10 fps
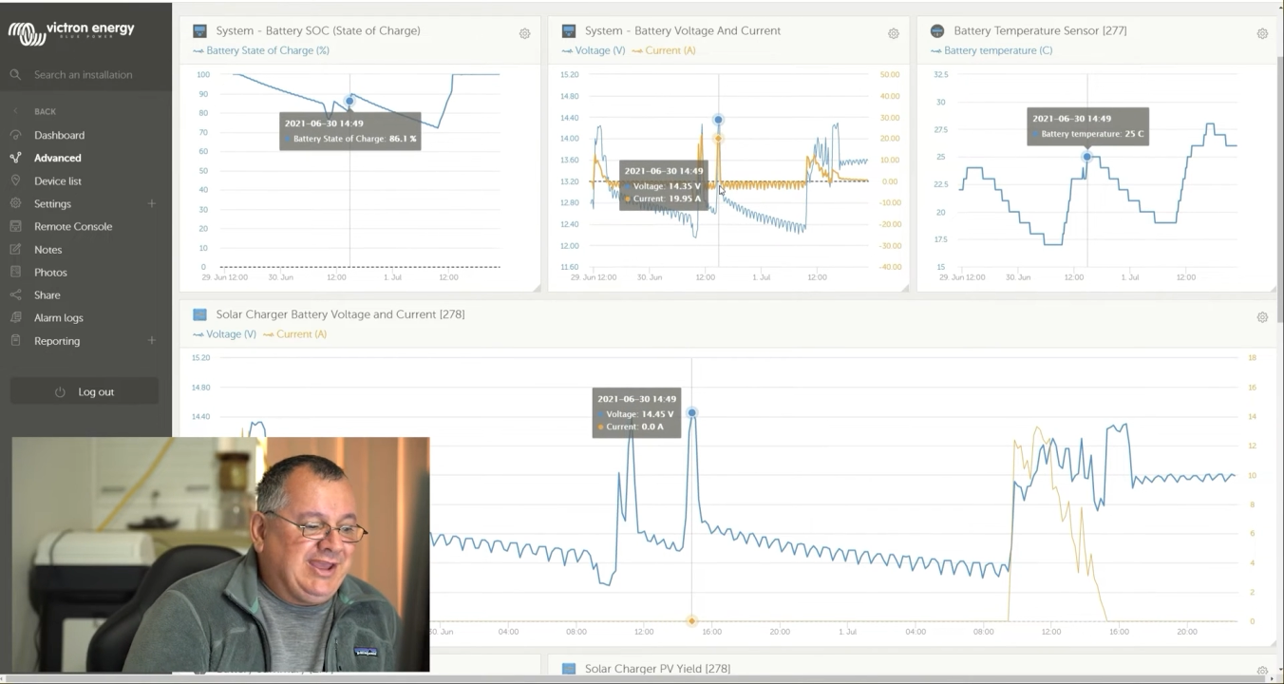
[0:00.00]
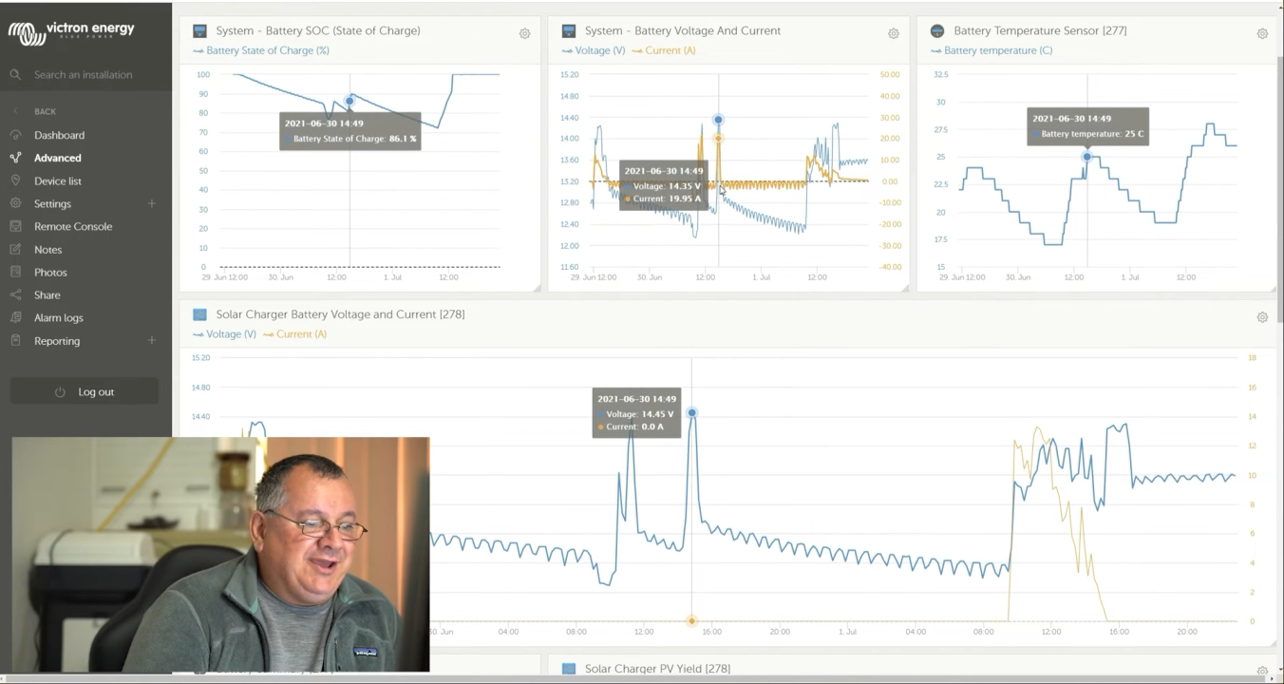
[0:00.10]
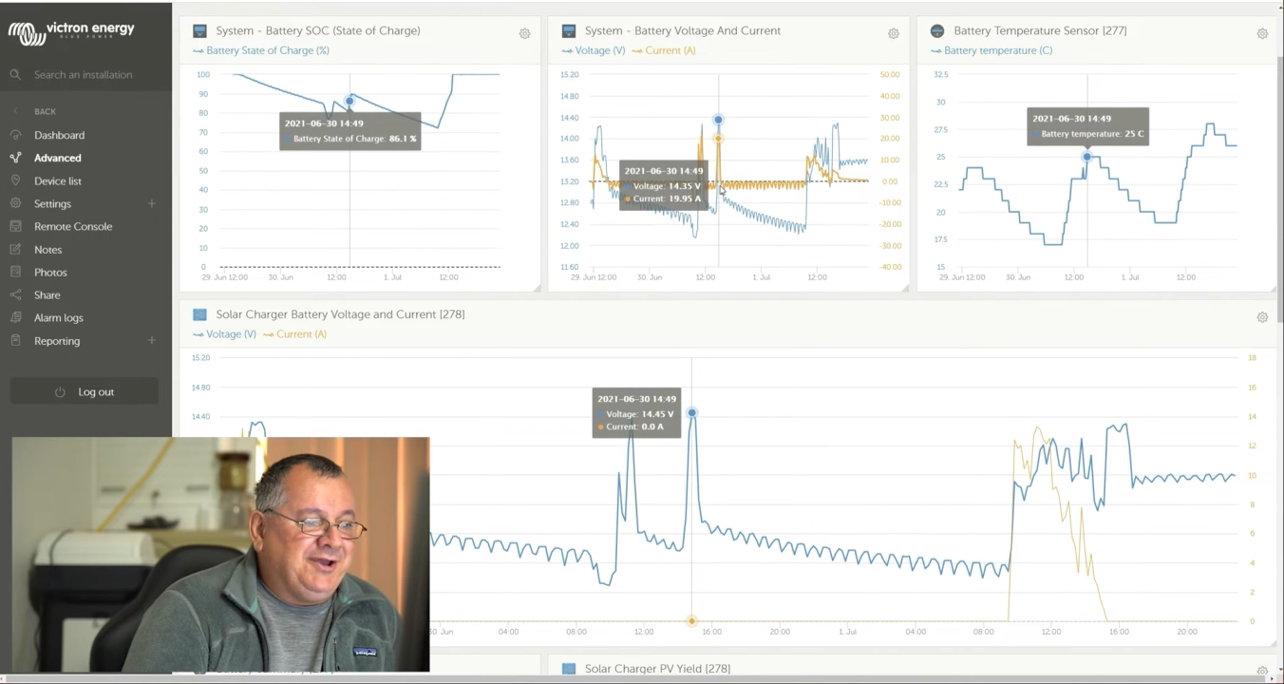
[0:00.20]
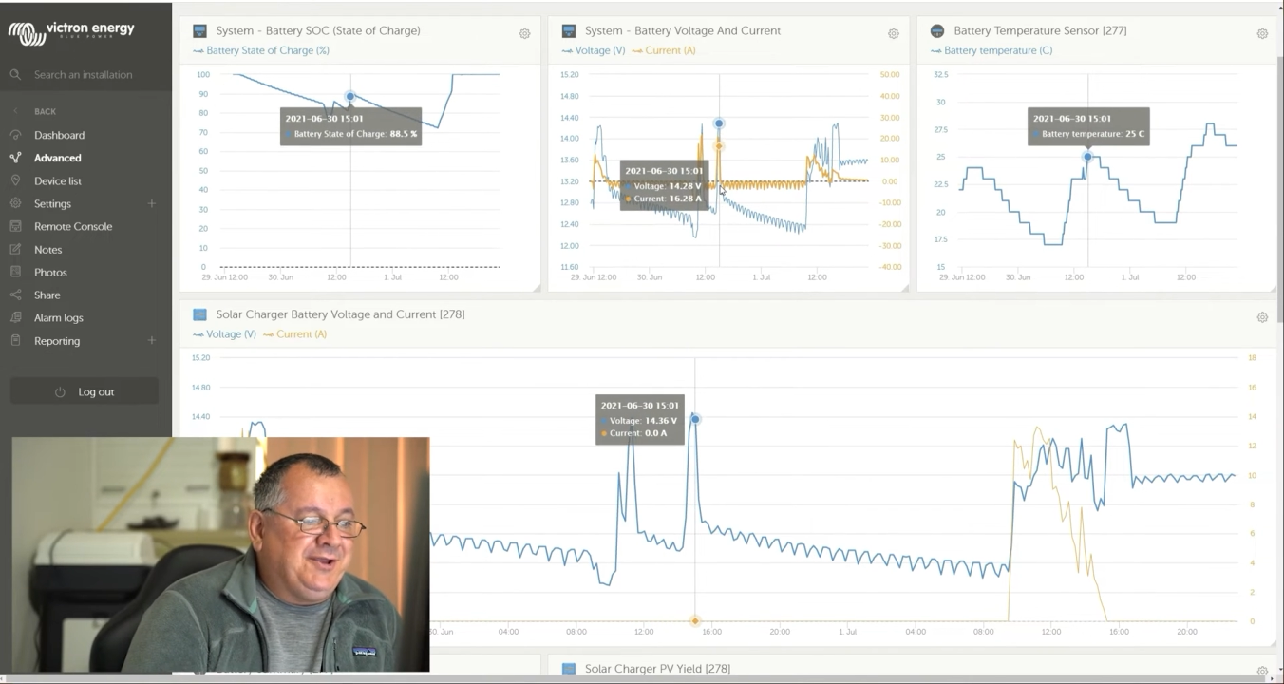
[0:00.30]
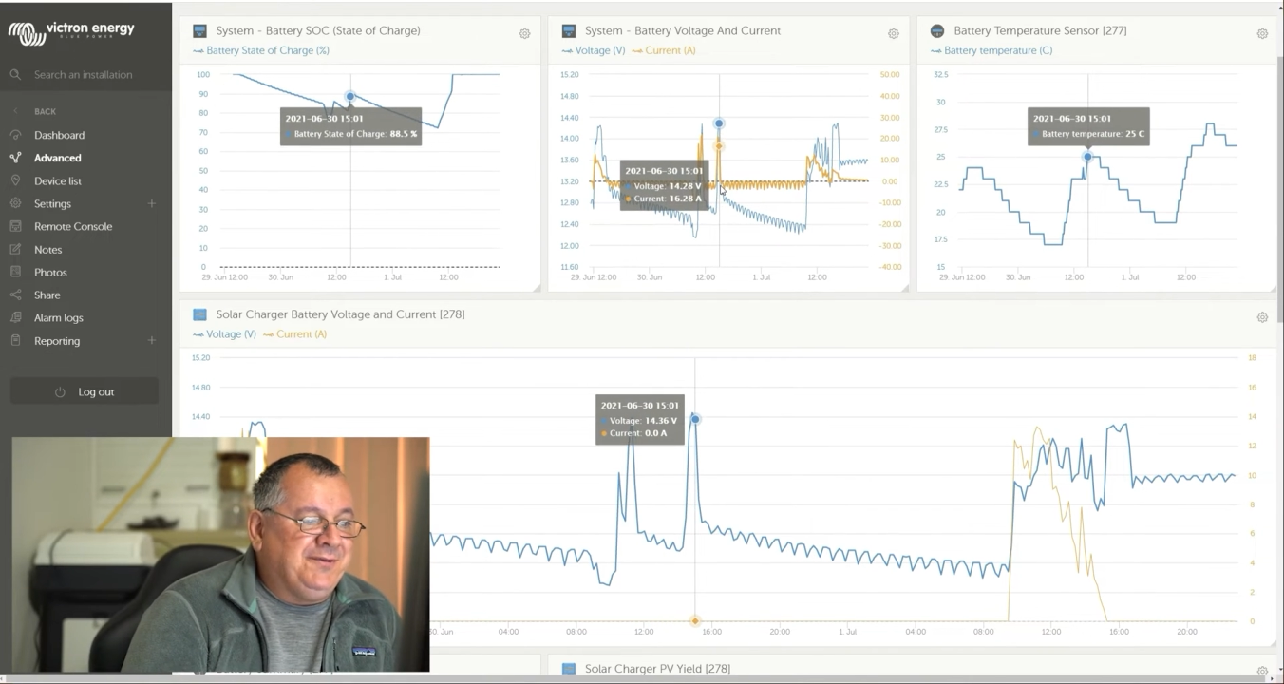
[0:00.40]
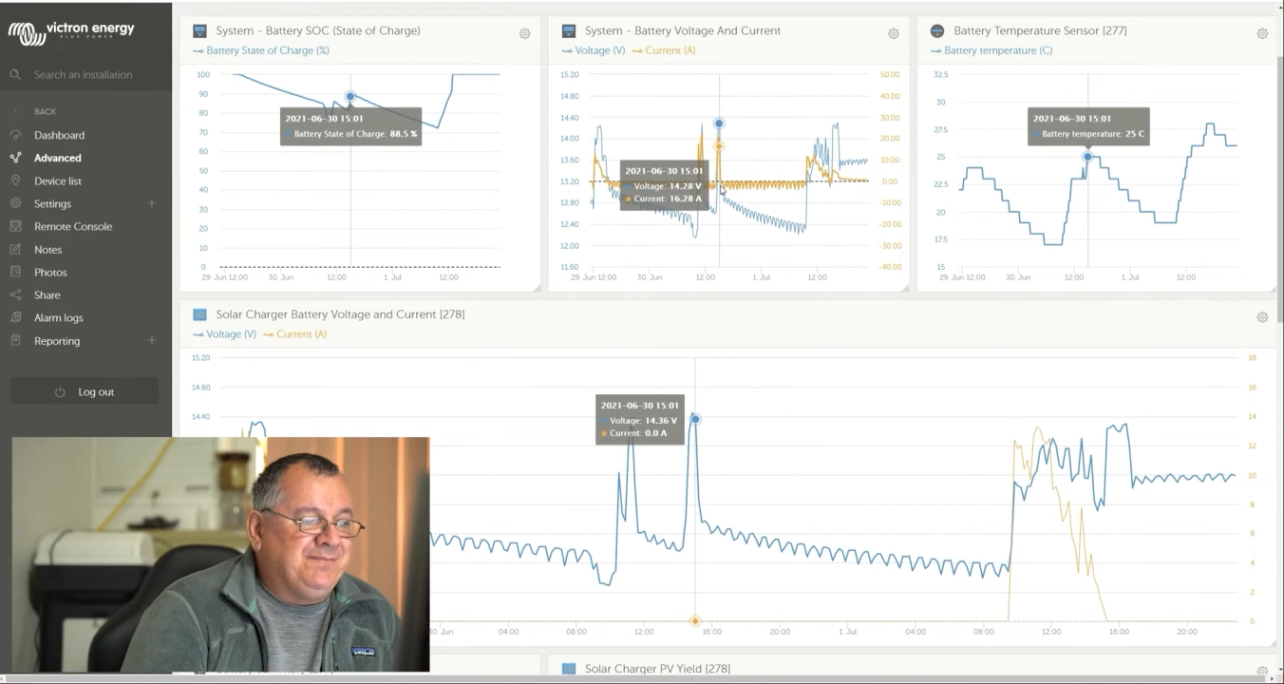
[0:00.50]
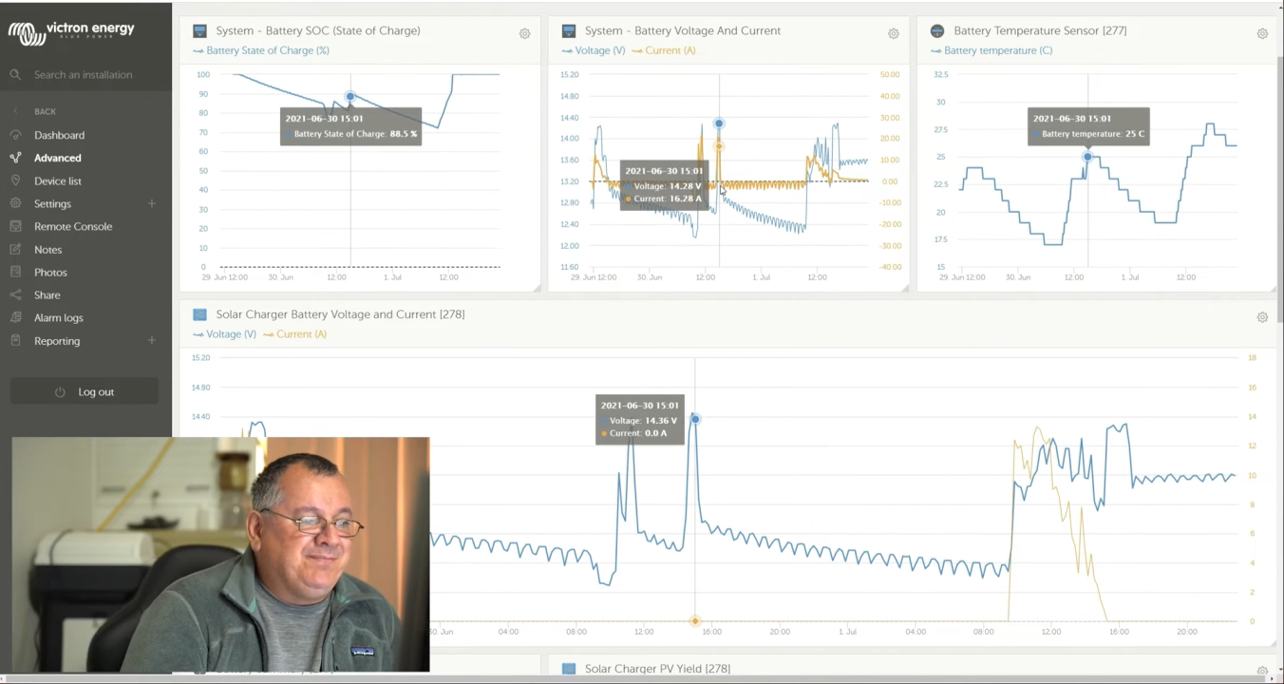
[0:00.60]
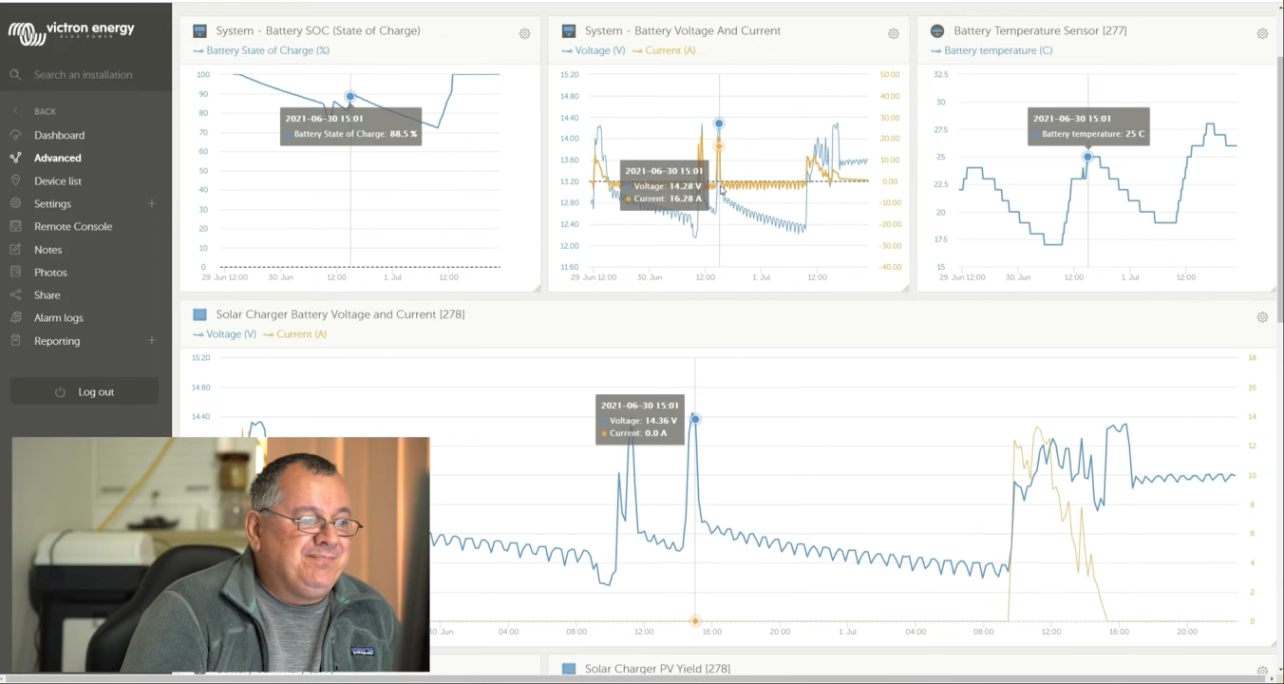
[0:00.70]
home.